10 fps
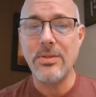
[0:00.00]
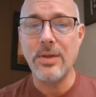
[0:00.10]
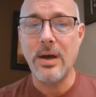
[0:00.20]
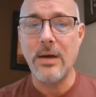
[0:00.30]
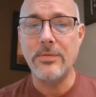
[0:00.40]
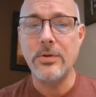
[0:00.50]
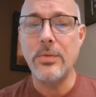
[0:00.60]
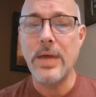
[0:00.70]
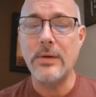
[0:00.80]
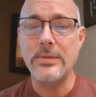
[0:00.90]
of
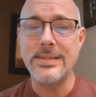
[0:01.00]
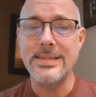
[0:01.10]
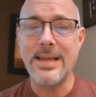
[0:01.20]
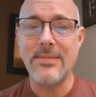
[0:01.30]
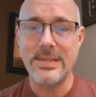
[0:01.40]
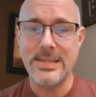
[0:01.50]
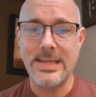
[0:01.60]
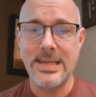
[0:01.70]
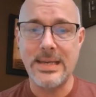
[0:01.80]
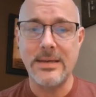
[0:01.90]

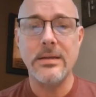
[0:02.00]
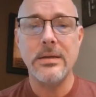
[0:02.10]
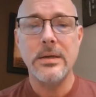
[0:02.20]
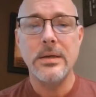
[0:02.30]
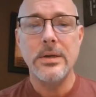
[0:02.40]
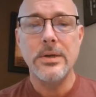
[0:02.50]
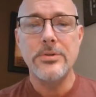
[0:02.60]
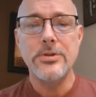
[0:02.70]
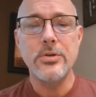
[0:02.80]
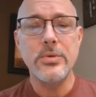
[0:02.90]
2017,
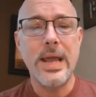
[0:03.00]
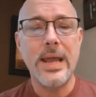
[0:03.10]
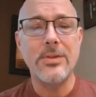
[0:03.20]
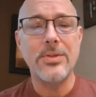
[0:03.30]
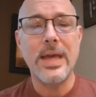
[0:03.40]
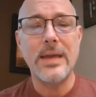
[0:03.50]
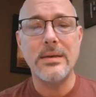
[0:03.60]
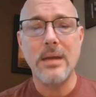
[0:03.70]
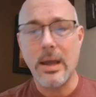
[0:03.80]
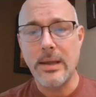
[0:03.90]
June 8th
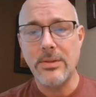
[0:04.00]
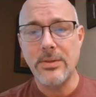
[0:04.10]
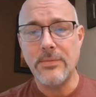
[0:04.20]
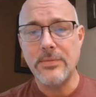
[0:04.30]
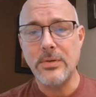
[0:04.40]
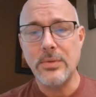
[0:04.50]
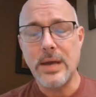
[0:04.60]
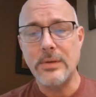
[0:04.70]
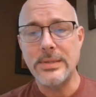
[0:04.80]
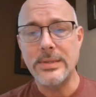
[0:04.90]
and 9th of
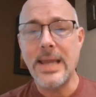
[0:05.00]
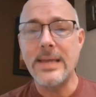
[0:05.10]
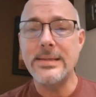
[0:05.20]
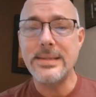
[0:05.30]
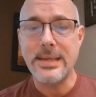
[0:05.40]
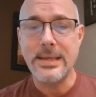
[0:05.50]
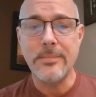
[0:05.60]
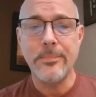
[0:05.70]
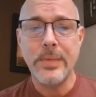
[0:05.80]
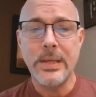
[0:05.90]

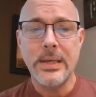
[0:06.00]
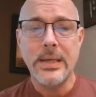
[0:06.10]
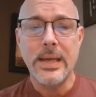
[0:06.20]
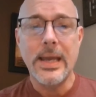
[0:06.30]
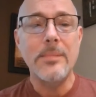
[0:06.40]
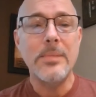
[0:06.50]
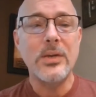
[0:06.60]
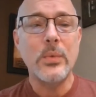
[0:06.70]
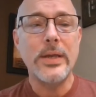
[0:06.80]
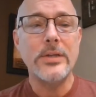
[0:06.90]
2018, and
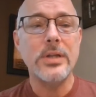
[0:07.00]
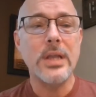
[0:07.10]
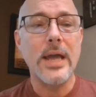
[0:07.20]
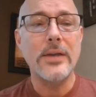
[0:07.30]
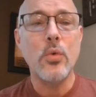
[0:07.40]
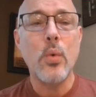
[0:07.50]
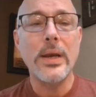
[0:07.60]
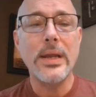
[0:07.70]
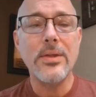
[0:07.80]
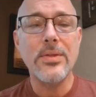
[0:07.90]
between July
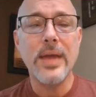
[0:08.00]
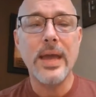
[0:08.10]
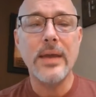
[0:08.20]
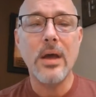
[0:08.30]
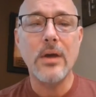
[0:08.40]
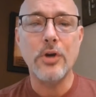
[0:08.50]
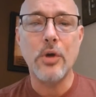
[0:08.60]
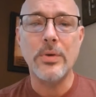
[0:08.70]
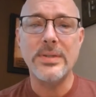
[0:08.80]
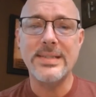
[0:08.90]
20th and
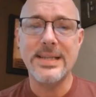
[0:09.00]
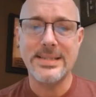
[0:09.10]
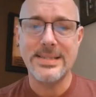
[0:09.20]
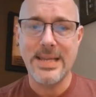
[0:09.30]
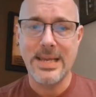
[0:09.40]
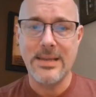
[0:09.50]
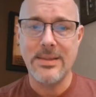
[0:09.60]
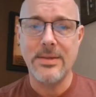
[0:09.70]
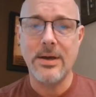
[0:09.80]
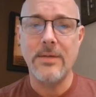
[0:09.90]
October
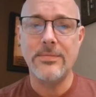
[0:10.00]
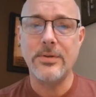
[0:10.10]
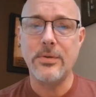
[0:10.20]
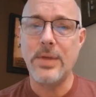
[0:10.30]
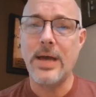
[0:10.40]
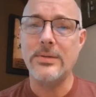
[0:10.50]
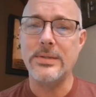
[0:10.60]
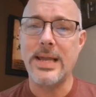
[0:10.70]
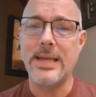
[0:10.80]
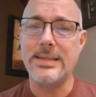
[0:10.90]
16th of
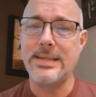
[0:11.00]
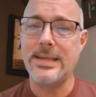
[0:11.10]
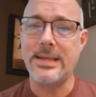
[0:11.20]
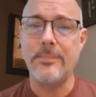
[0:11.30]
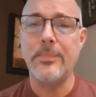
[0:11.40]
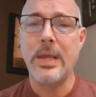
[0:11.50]
2018.